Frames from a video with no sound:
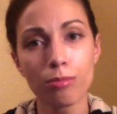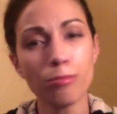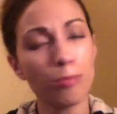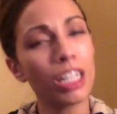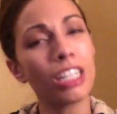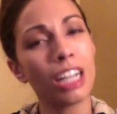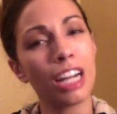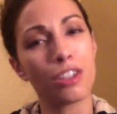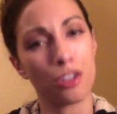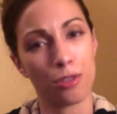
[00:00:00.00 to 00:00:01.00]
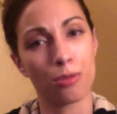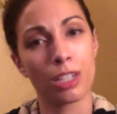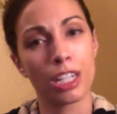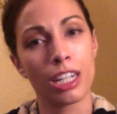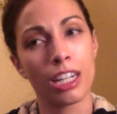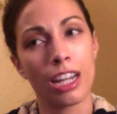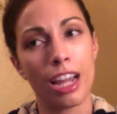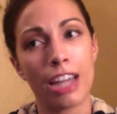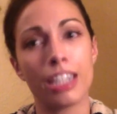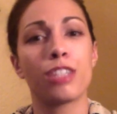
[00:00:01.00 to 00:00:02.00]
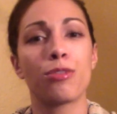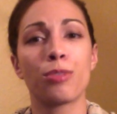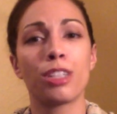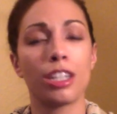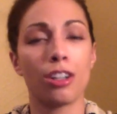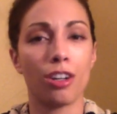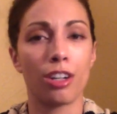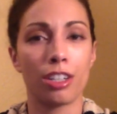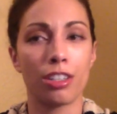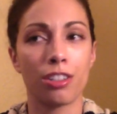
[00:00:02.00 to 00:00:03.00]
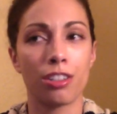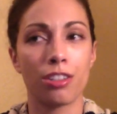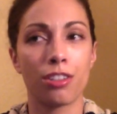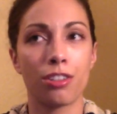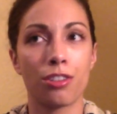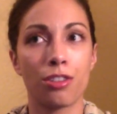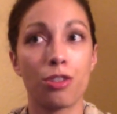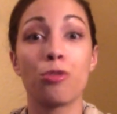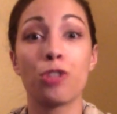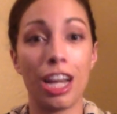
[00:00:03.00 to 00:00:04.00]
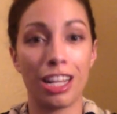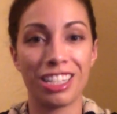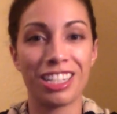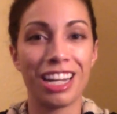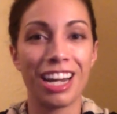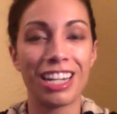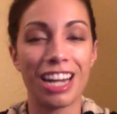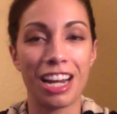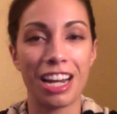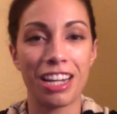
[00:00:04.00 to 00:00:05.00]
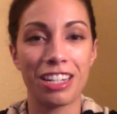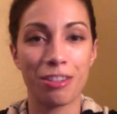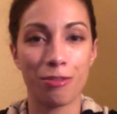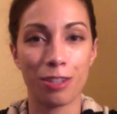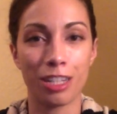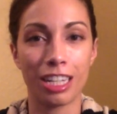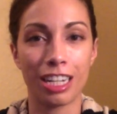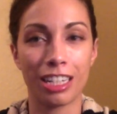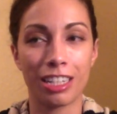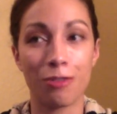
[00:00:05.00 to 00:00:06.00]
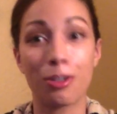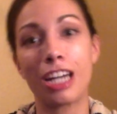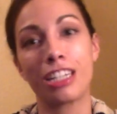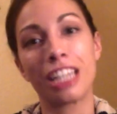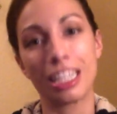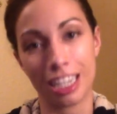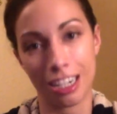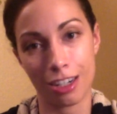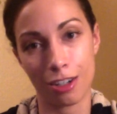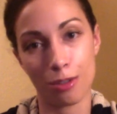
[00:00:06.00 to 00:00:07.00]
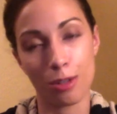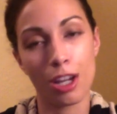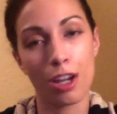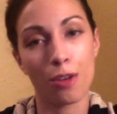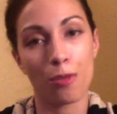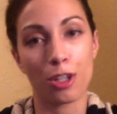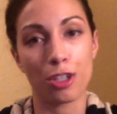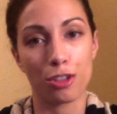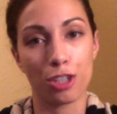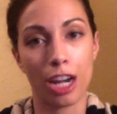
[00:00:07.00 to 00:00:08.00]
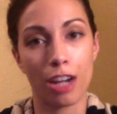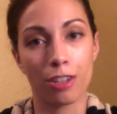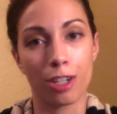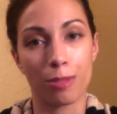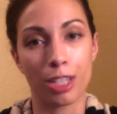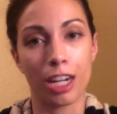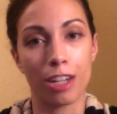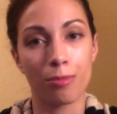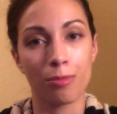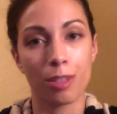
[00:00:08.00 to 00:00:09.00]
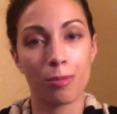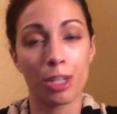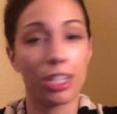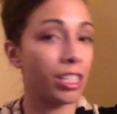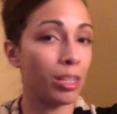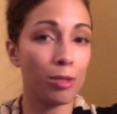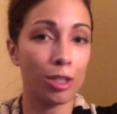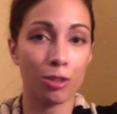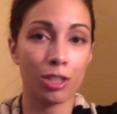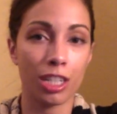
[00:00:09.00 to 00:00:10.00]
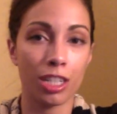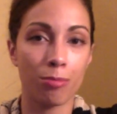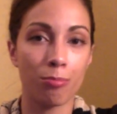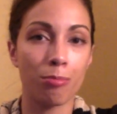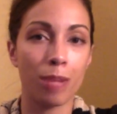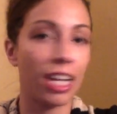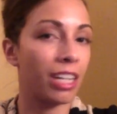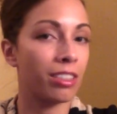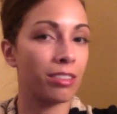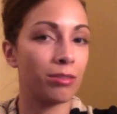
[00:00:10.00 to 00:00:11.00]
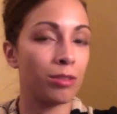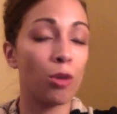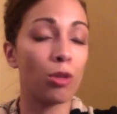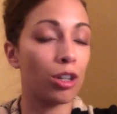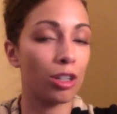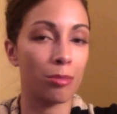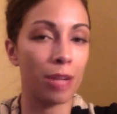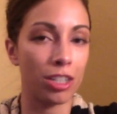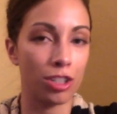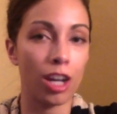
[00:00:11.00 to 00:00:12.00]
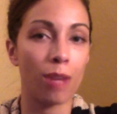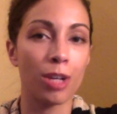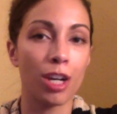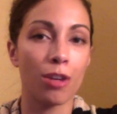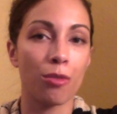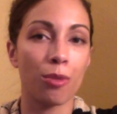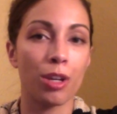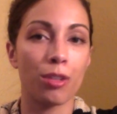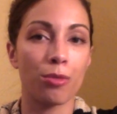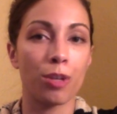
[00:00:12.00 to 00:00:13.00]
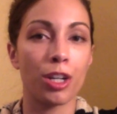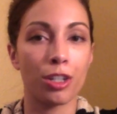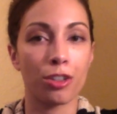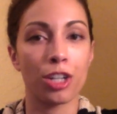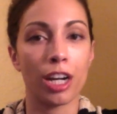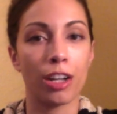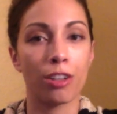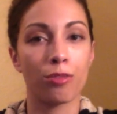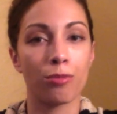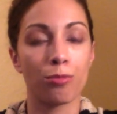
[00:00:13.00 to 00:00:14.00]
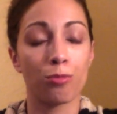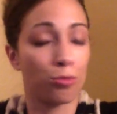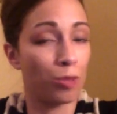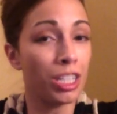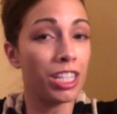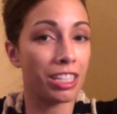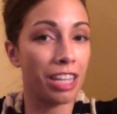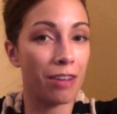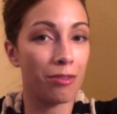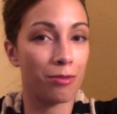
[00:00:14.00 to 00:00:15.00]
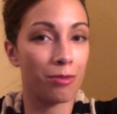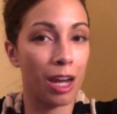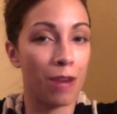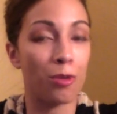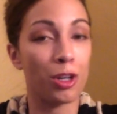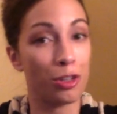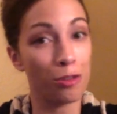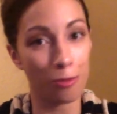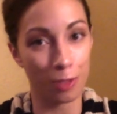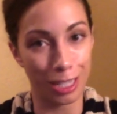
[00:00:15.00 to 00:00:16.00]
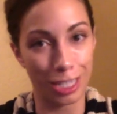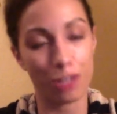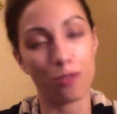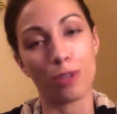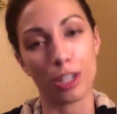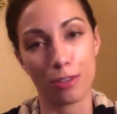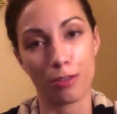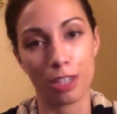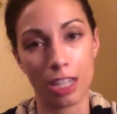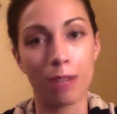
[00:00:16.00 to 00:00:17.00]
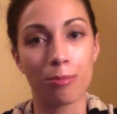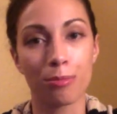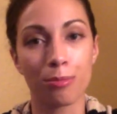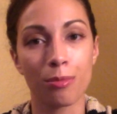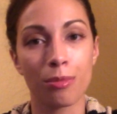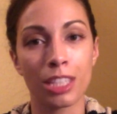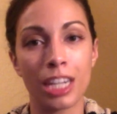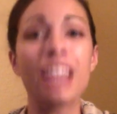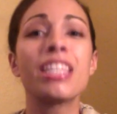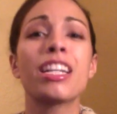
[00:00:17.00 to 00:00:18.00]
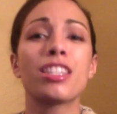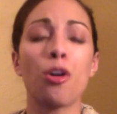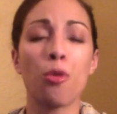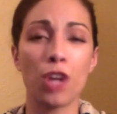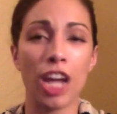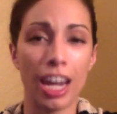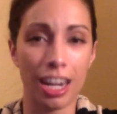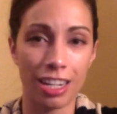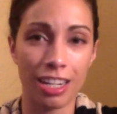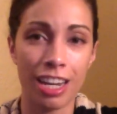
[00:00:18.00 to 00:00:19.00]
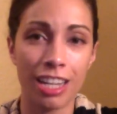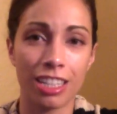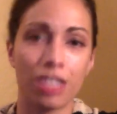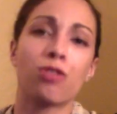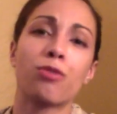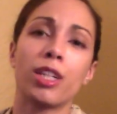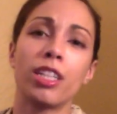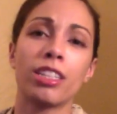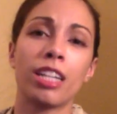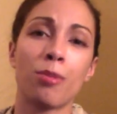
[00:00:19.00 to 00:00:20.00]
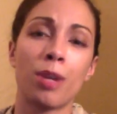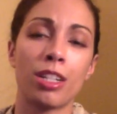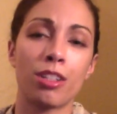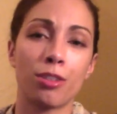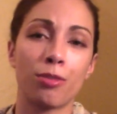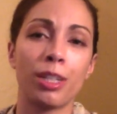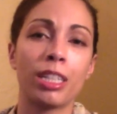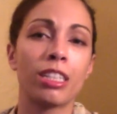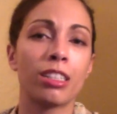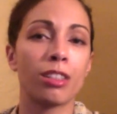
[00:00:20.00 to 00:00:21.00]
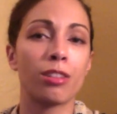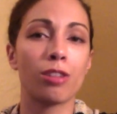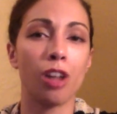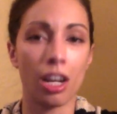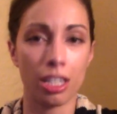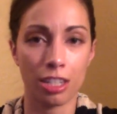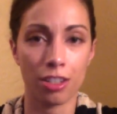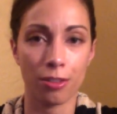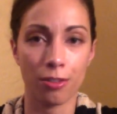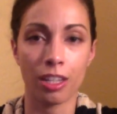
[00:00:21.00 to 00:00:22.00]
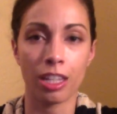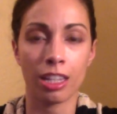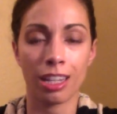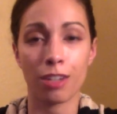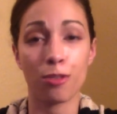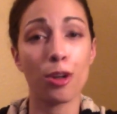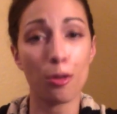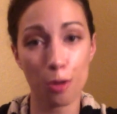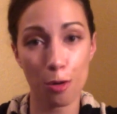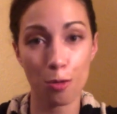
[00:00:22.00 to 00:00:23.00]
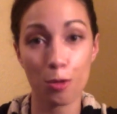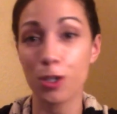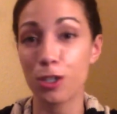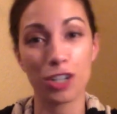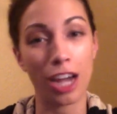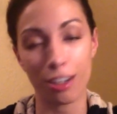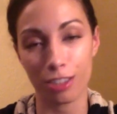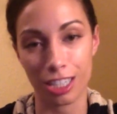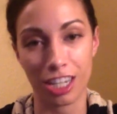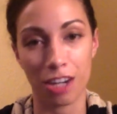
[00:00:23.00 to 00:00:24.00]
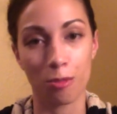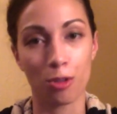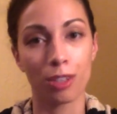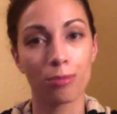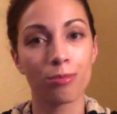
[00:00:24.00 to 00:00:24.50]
But a lot do. And it's really hard to challenge that and to feel like you've got to let that go when your child comes out. Because some of those things might no longer match up with what your child wants in life and what you feel like you want it for them. And that's okay that you're feeling that way, that you're feeling a little lost, that you're feeling like you don't know who your child is anymore.